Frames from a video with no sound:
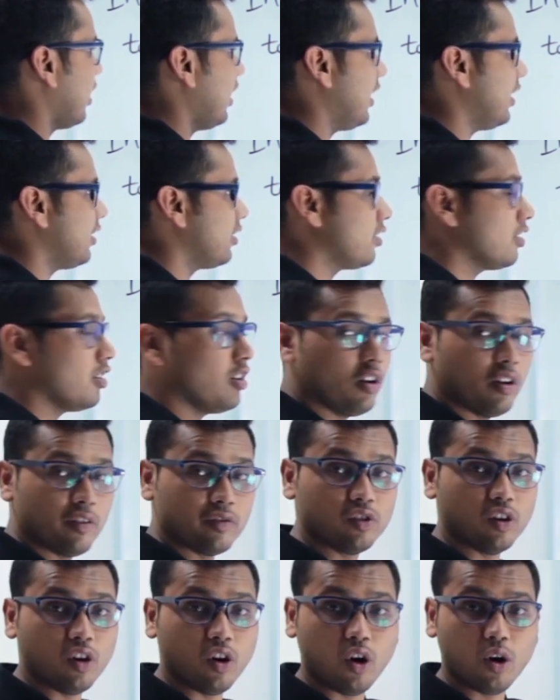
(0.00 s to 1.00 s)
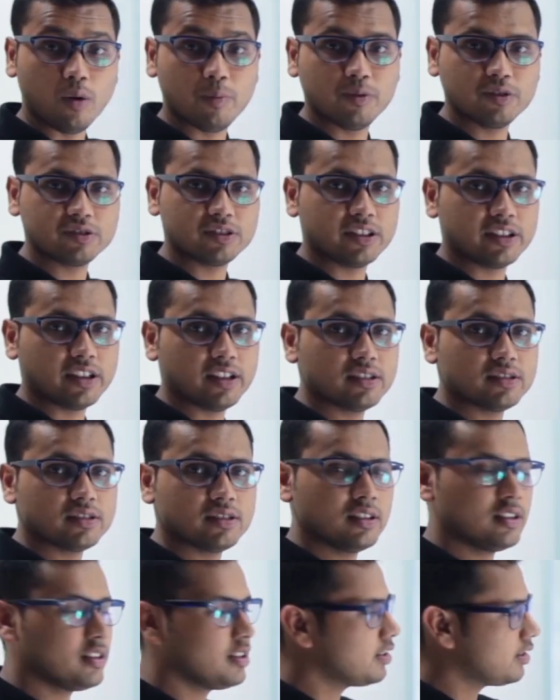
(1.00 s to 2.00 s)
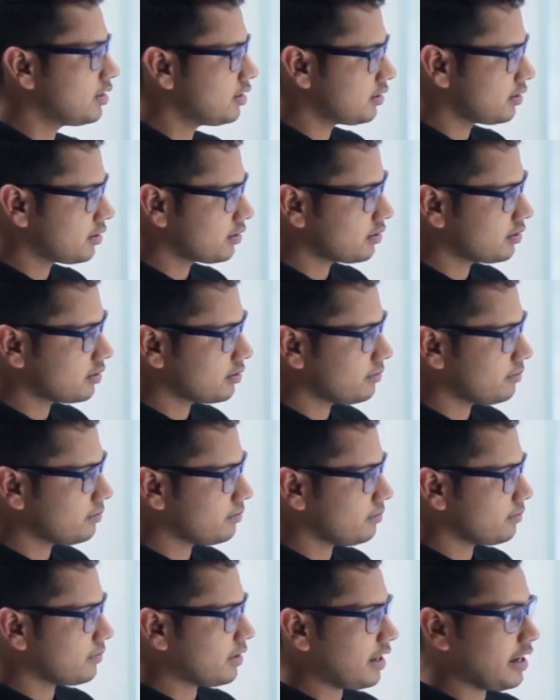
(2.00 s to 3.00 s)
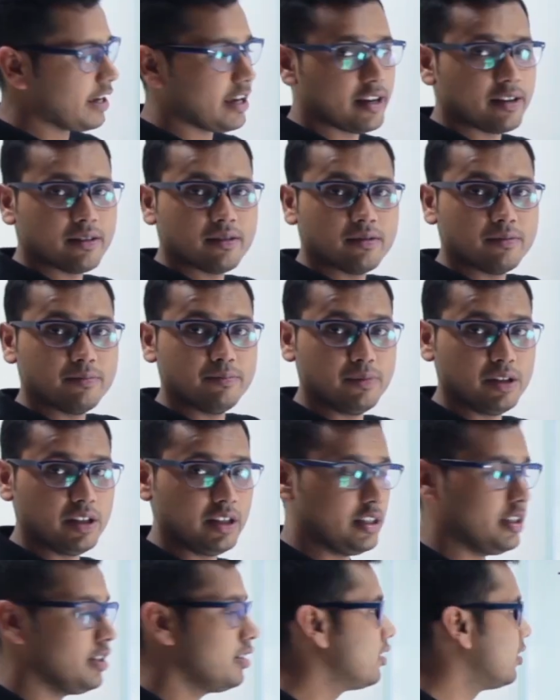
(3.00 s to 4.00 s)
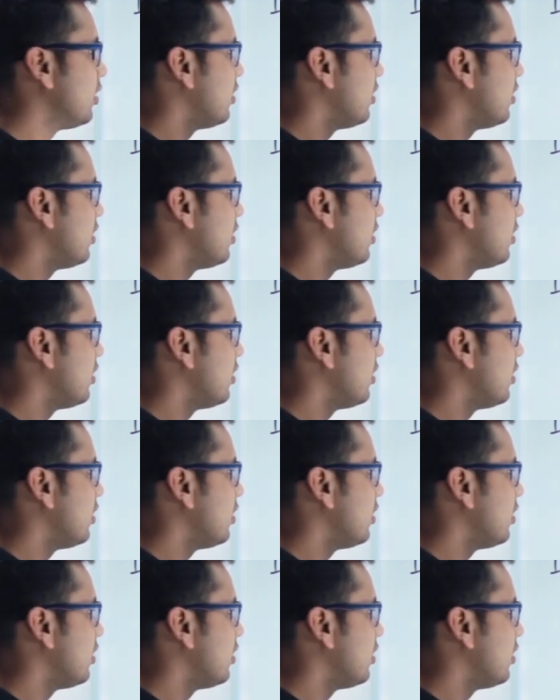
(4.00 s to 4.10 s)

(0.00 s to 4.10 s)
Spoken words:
length of the opposite is AB.